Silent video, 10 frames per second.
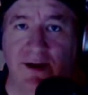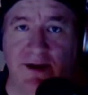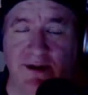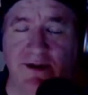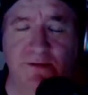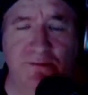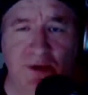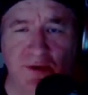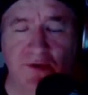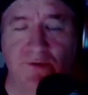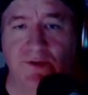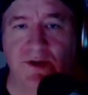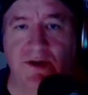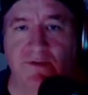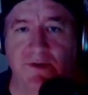It's just beautiful
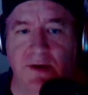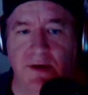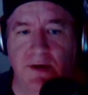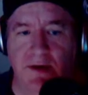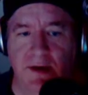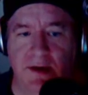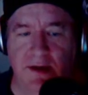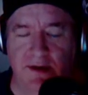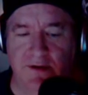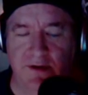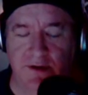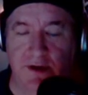stuff. And these are